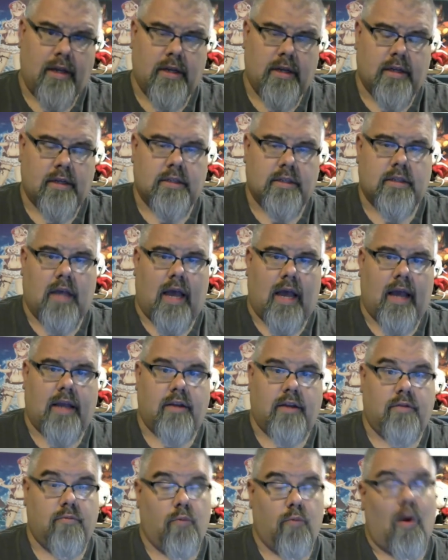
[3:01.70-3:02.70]
because
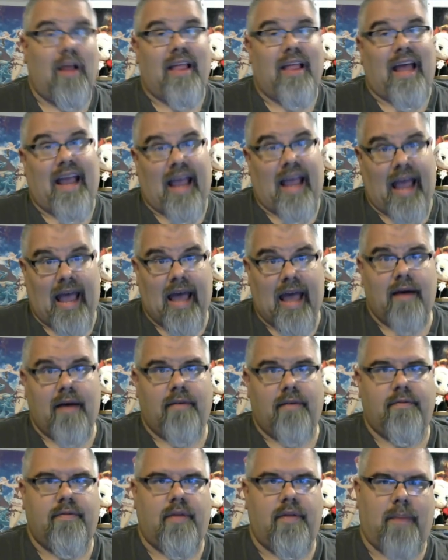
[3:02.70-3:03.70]
while I
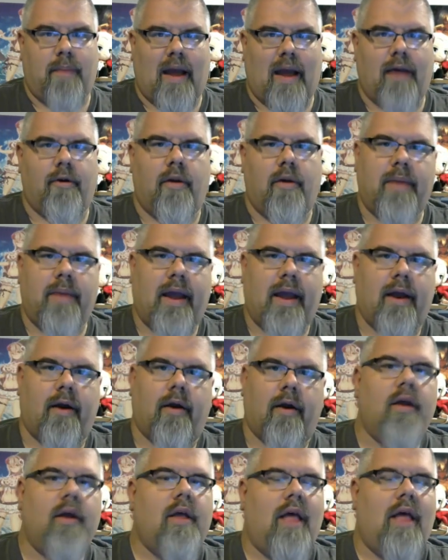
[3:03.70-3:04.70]
have the pirate
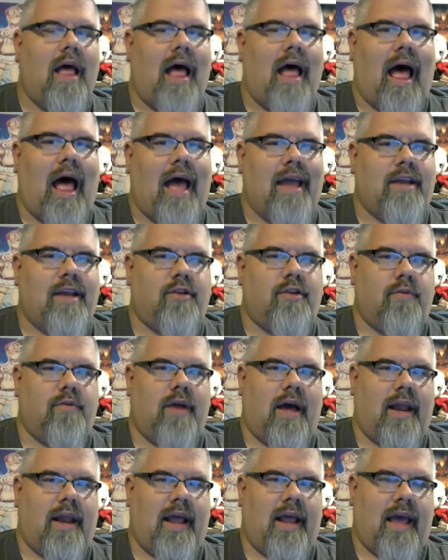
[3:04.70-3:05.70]
pair, I do
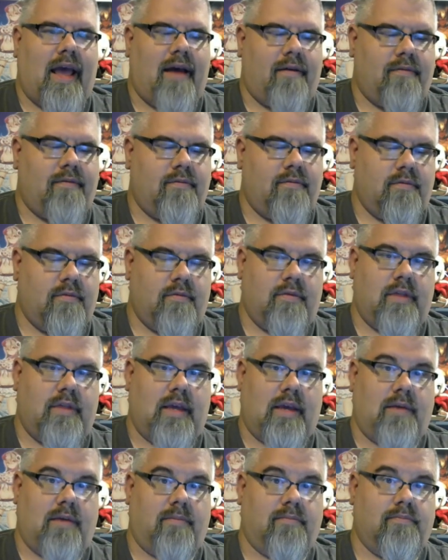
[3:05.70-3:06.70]
not have
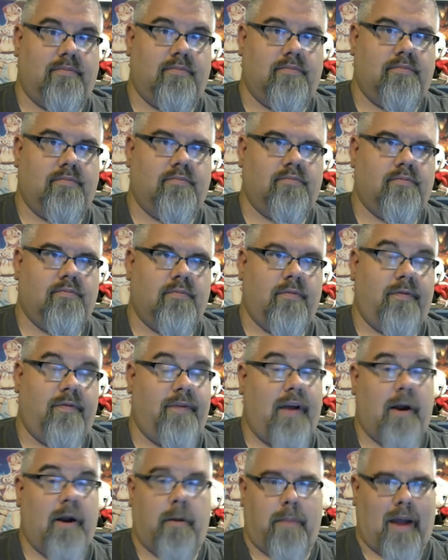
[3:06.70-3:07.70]
the
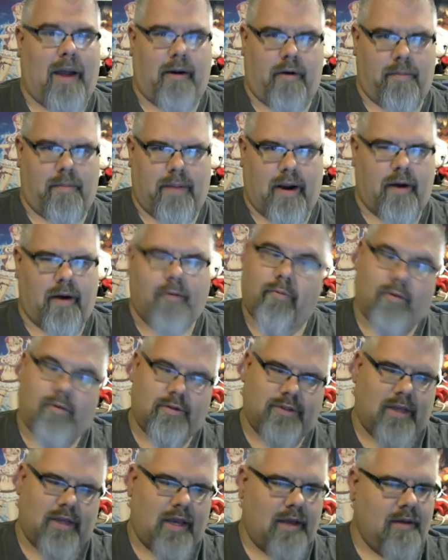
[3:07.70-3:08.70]
fair pirate pair, we'll
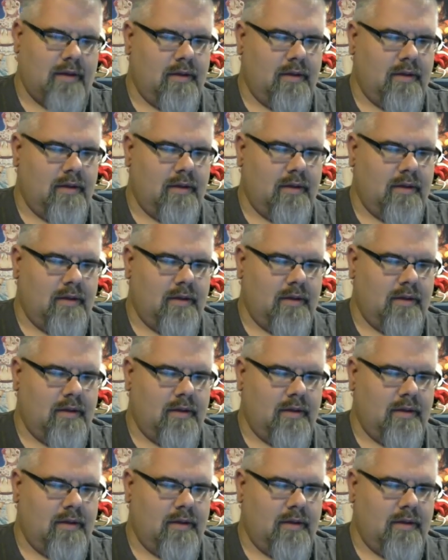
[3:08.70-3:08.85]
say.